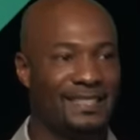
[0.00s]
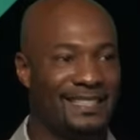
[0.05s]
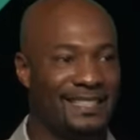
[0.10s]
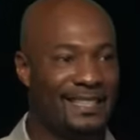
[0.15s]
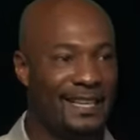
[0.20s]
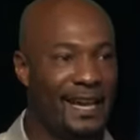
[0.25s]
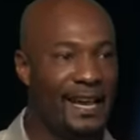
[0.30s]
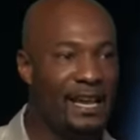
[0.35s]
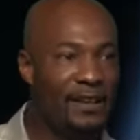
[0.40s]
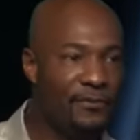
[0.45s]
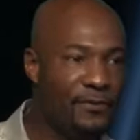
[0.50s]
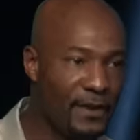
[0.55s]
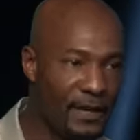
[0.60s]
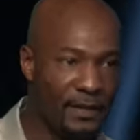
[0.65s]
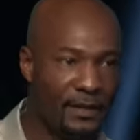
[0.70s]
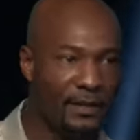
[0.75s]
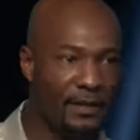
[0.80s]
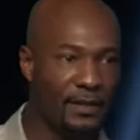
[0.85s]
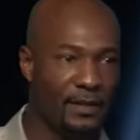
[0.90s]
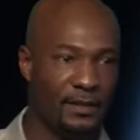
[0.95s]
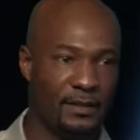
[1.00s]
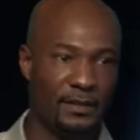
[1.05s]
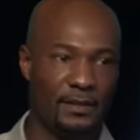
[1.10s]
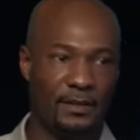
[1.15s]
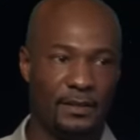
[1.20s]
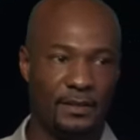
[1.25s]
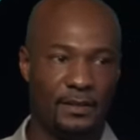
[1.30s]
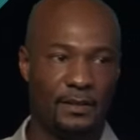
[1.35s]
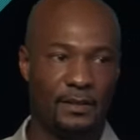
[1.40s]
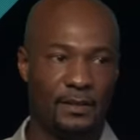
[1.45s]
David
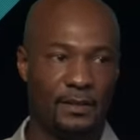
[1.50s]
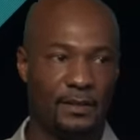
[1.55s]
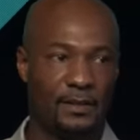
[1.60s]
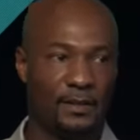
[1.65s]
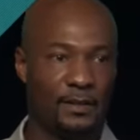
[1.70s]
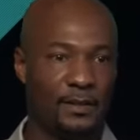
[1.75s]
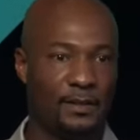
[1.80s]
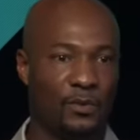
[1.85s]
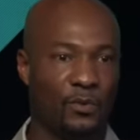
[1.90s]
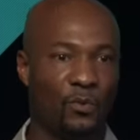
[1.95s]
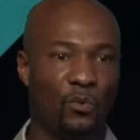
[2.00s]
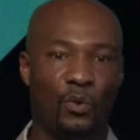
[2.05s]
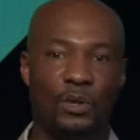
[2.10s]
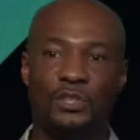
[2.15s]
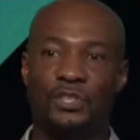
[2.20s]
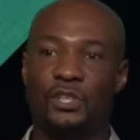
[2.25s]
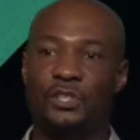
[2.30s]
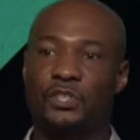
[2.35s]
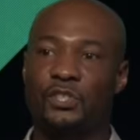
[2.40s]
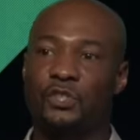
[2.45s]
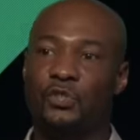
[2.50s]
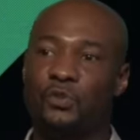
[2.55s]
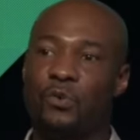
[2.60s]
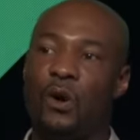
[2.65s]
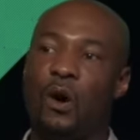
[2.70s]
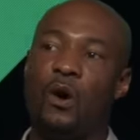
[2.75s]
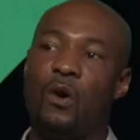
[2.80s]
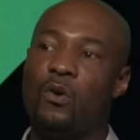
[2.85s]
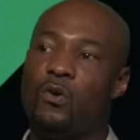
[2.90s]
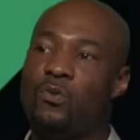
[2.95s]
was a
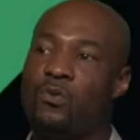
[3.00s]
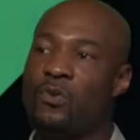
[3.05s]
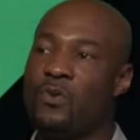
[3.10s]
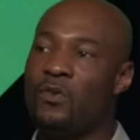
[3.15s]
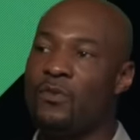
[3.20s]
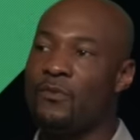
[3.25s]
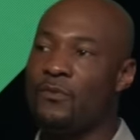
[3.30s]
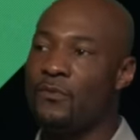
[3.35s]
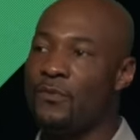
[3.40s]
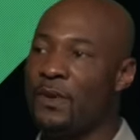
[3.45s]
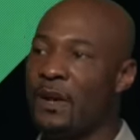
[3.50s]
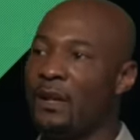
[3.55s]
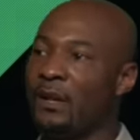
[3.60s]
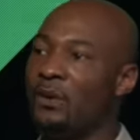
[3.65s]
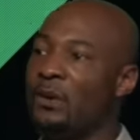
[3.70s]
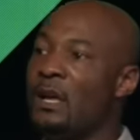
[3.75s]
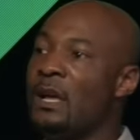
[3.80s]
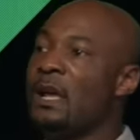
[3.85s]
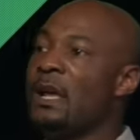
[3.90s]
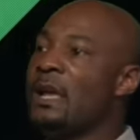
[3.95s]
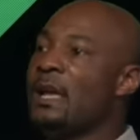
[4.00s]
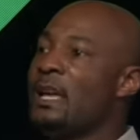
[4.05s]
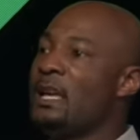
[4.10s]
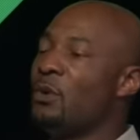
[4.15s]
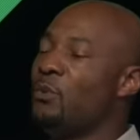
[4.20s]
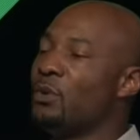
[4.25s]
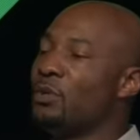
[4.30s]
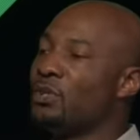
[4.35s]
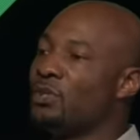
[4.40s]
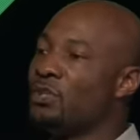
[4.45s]
strong fellow. He
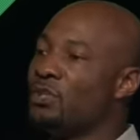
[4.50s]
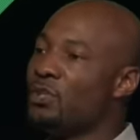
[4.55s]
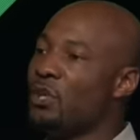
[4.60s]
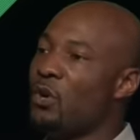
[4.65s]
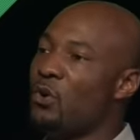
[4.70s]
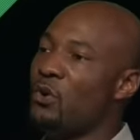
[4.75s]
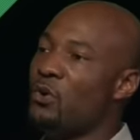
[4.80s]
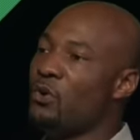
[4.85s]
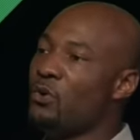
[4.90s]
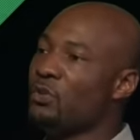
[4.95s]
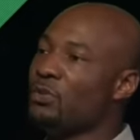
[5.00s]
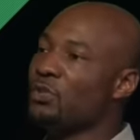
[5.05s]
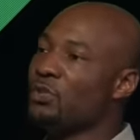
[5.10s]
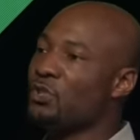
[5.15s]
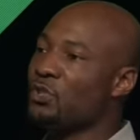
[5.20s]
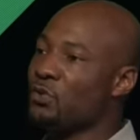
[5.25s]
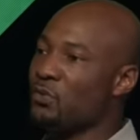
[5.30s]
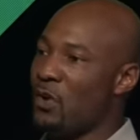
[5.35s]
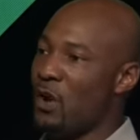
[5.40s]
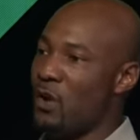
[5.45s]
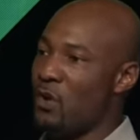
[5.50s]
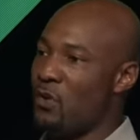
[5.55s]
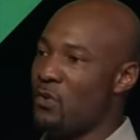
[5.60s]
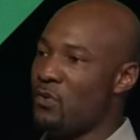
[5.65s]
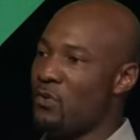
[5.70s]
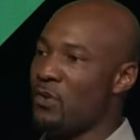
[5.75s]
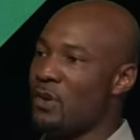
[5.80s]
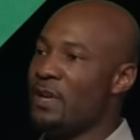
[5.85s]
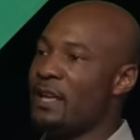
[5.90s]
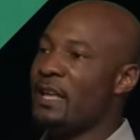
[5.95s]
was so
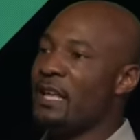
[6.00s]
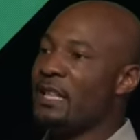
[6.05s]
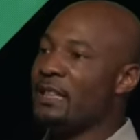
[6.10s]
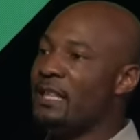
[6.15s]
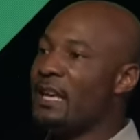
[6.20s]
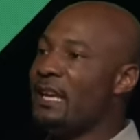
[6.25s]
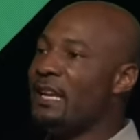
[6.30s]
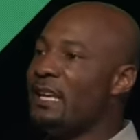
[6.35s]
strong that